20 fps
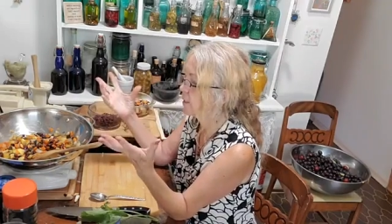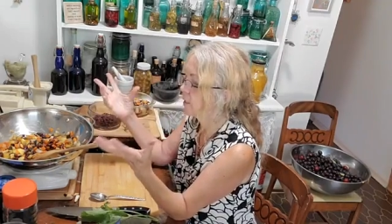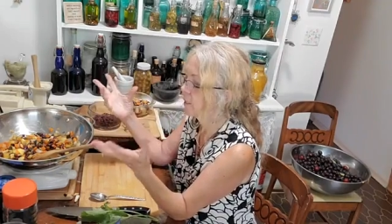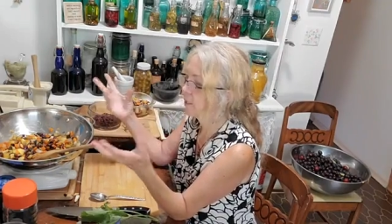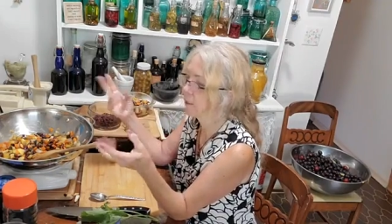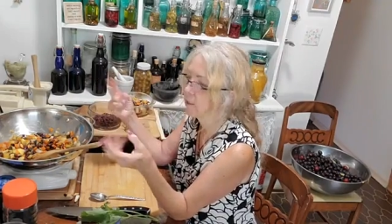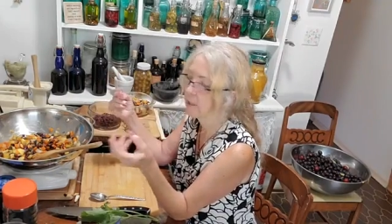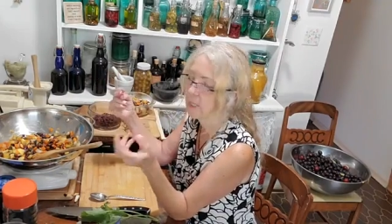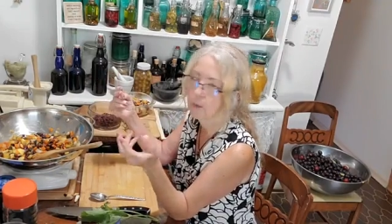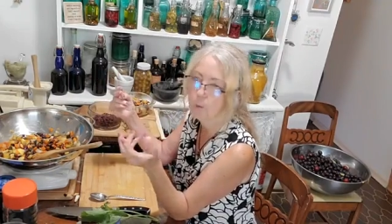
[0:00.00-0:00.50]
think,
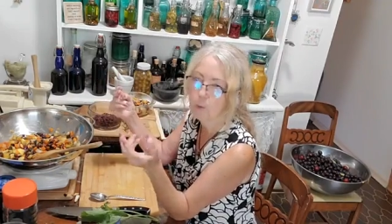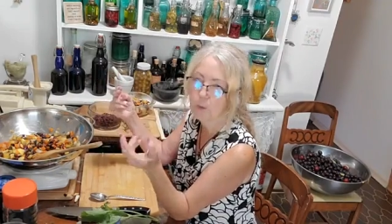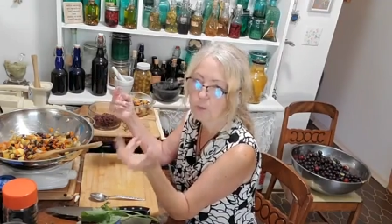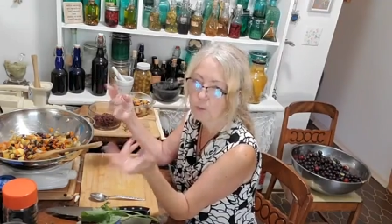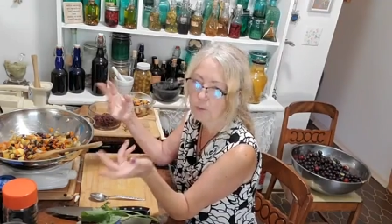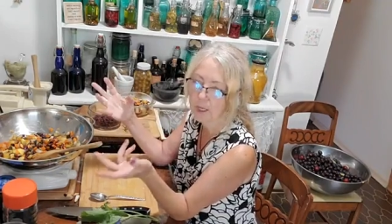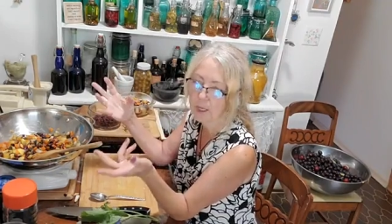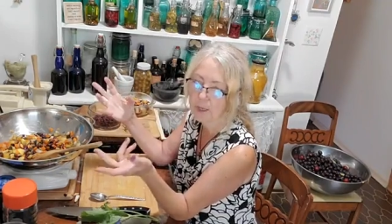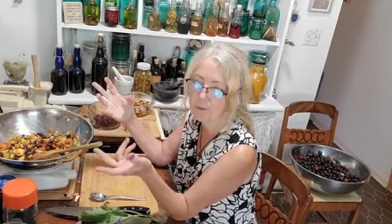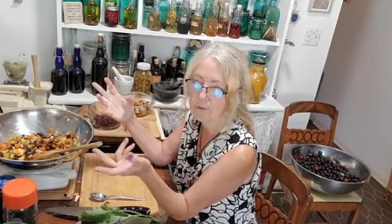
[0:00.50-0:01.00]
okay, what do
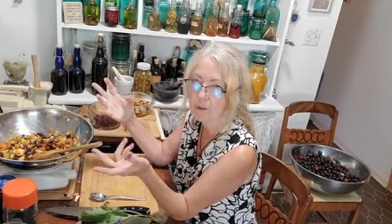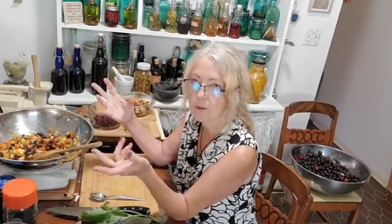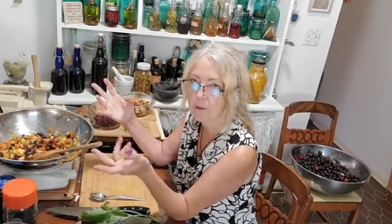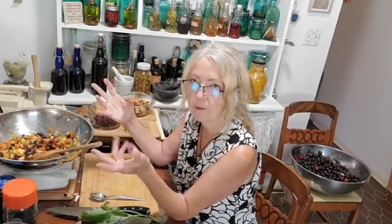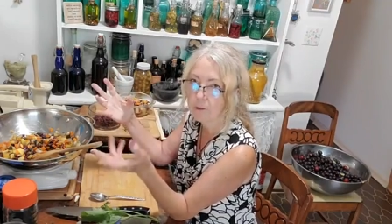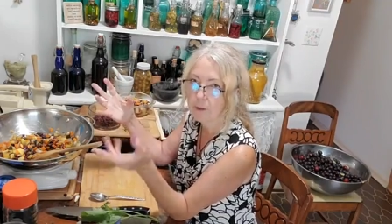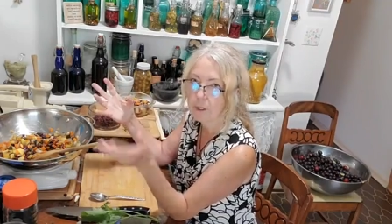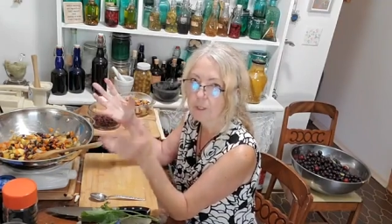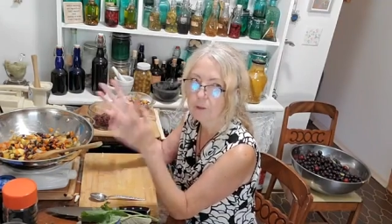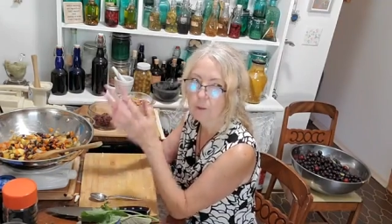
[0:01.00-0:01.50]
I have in the
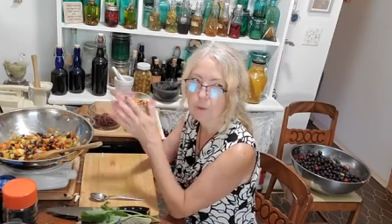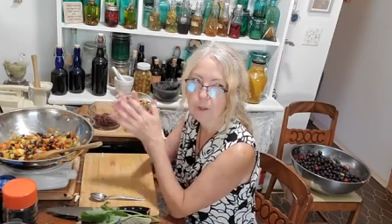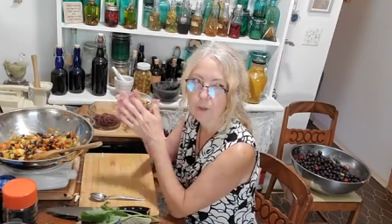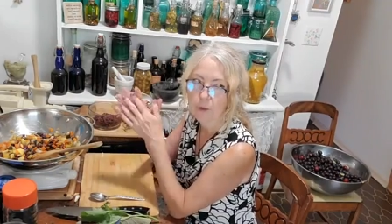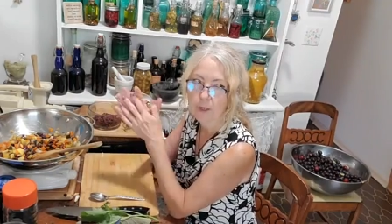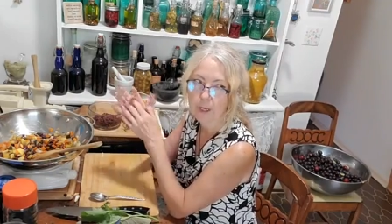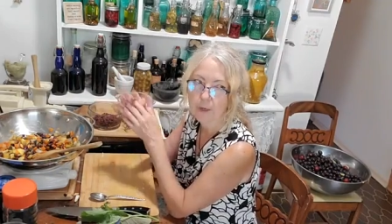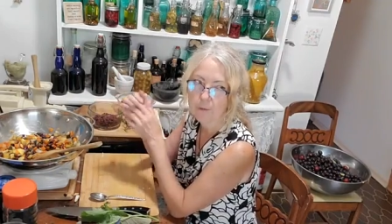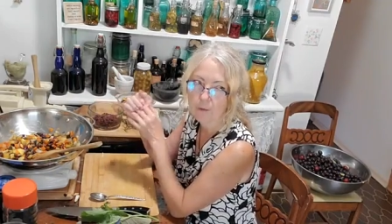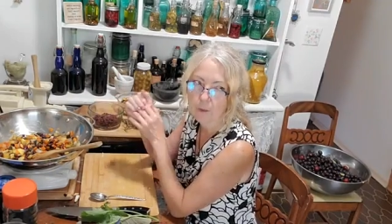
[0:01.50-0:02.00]
fridge? And what do I
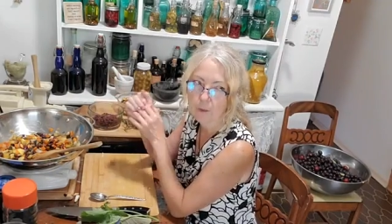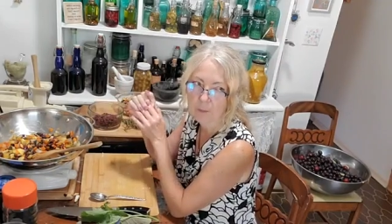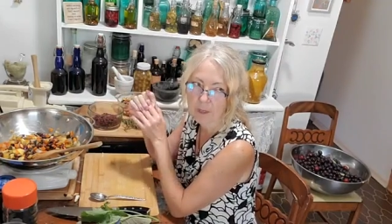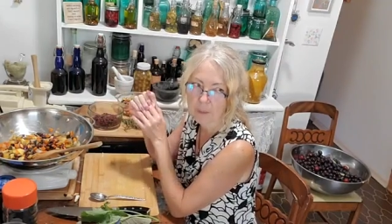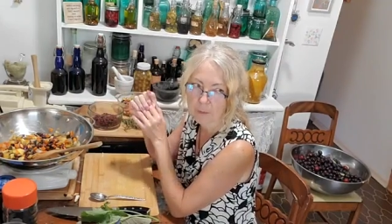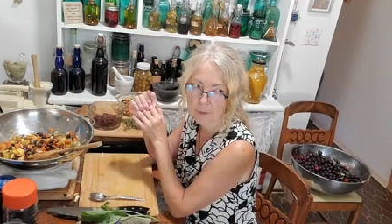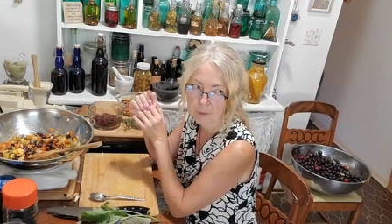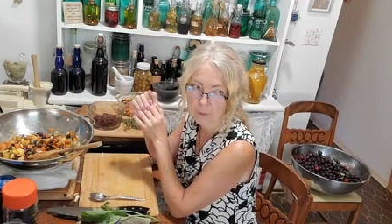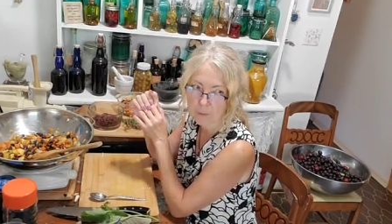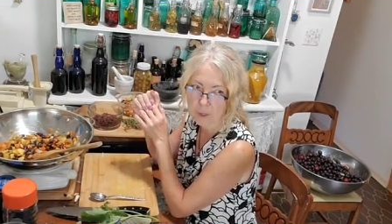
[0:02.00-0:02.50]
have that might
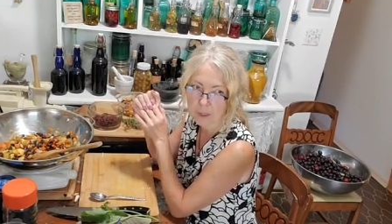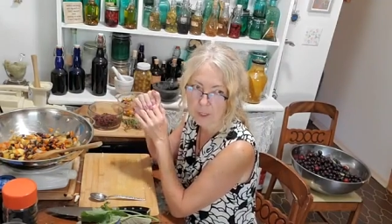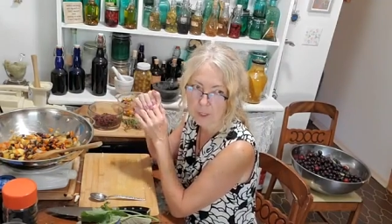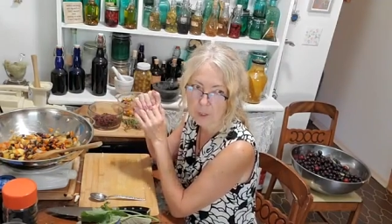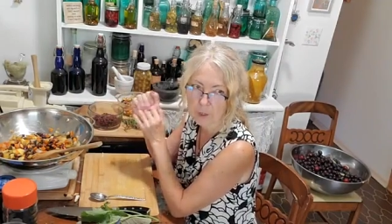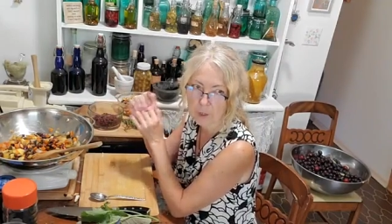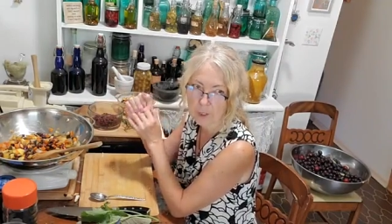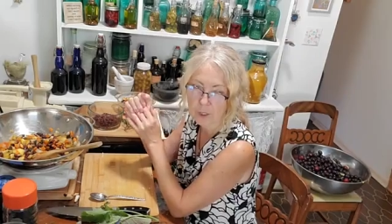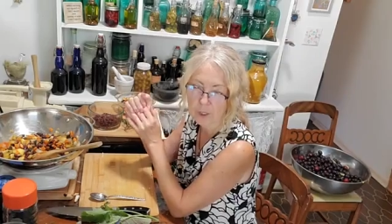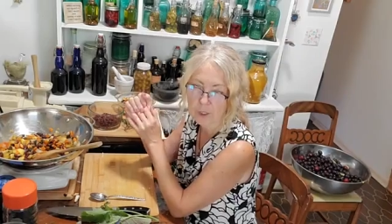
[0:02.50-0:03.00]
be really
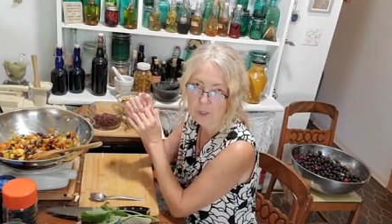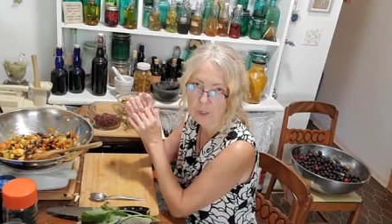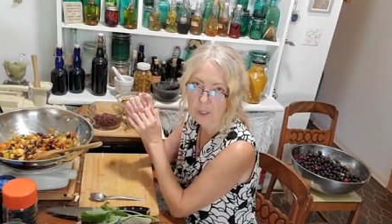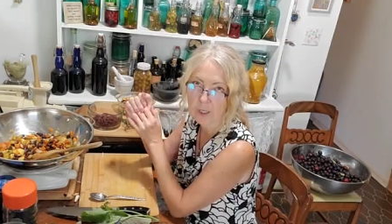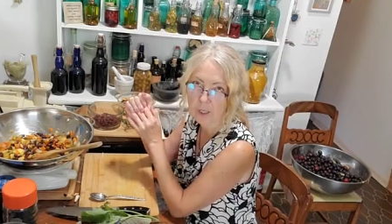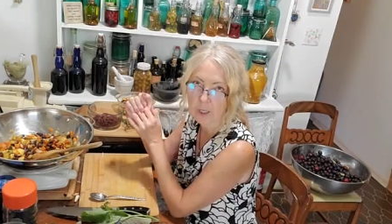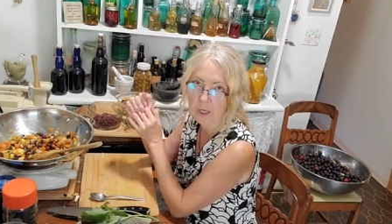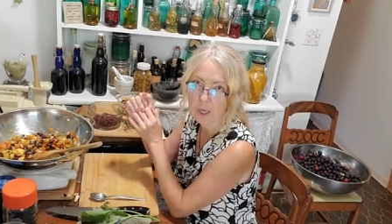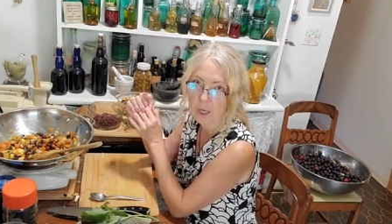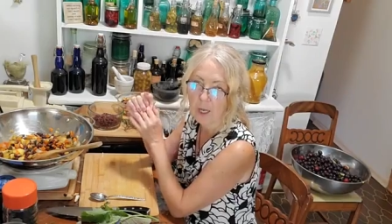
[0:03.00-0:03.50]
good
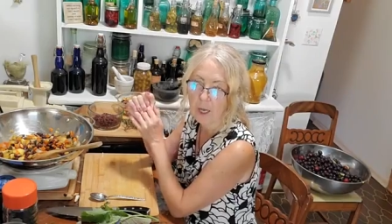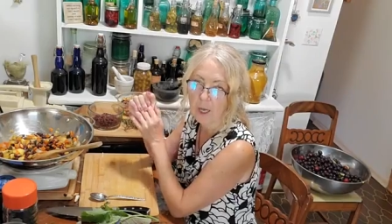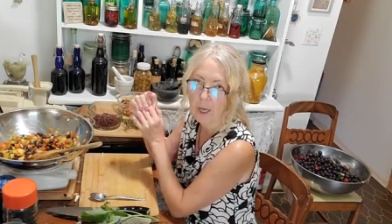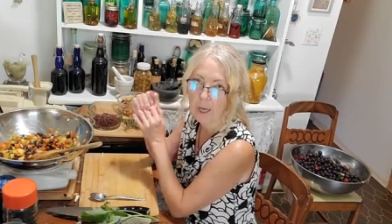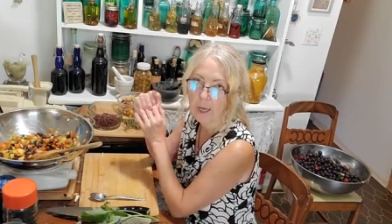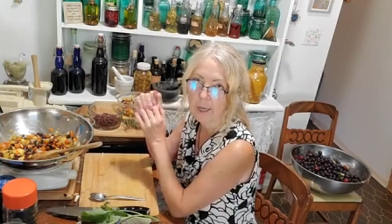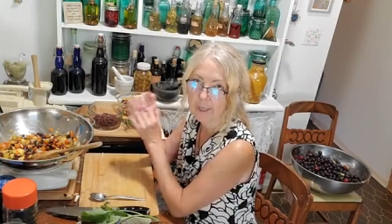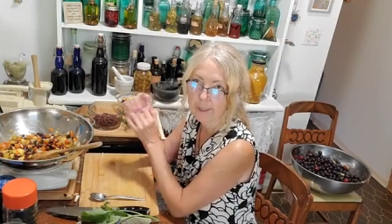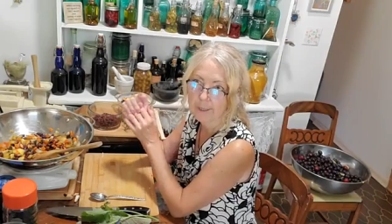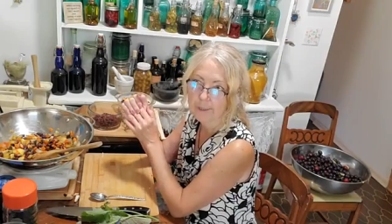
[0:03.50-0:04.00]
that
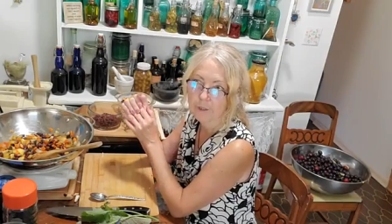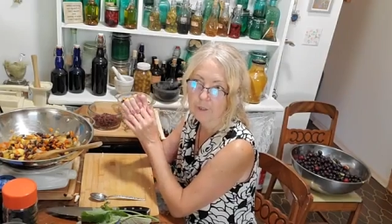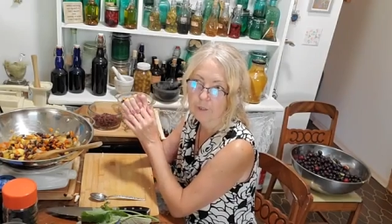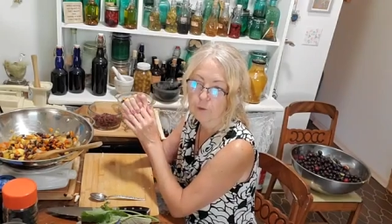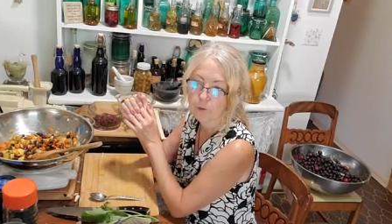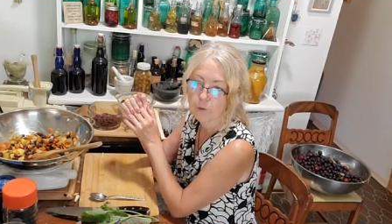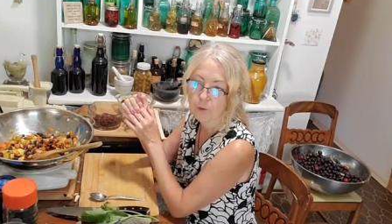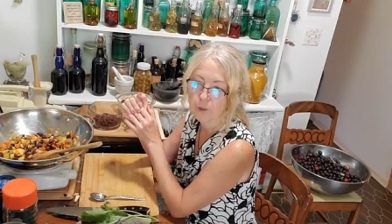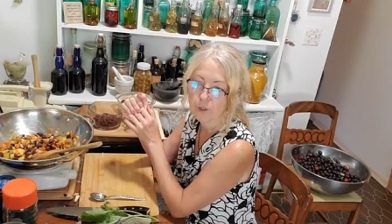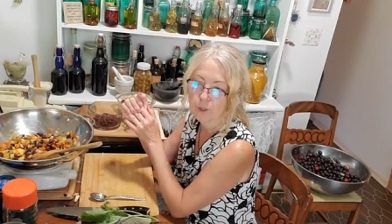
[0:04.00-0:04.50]
I can
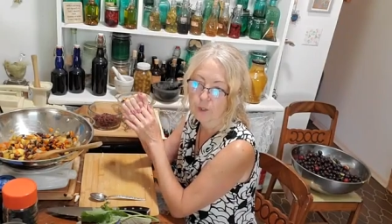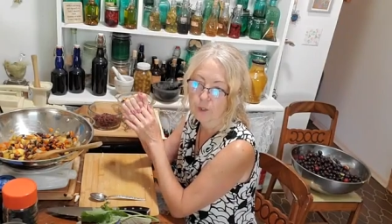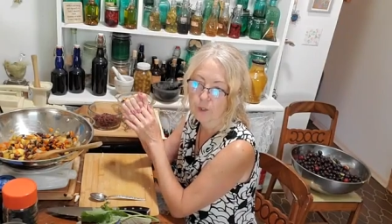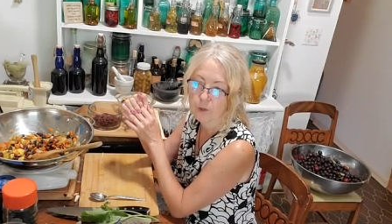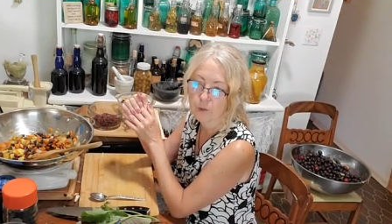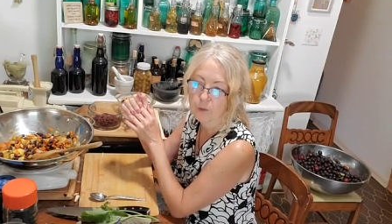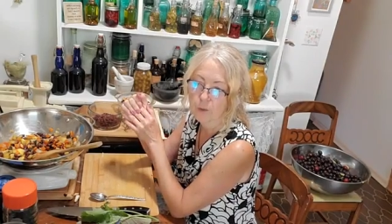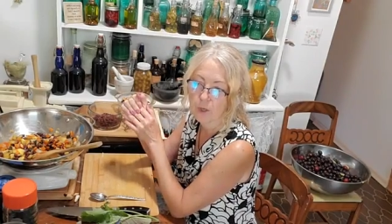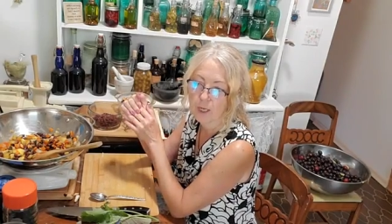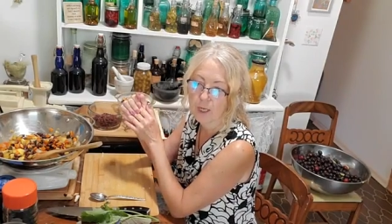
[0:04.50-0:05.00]
use
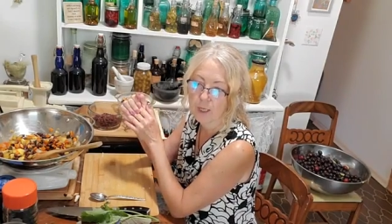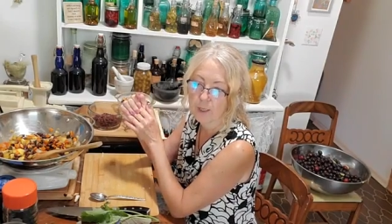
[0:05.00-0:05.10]
to